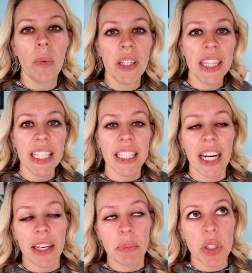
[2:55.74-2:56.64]
One thing that
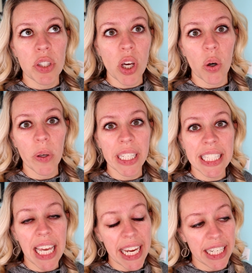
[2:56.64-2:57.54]
I am so
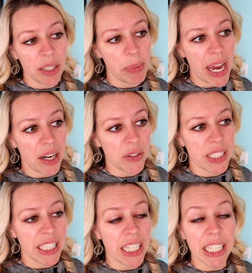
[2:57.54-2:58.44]
excited
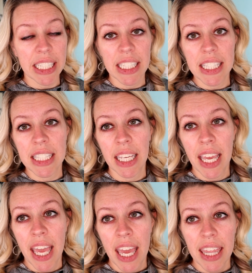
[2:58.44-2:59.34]
about is
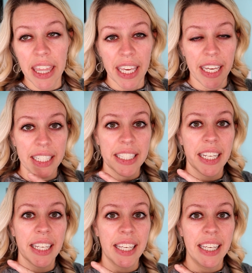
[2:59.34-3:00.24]
that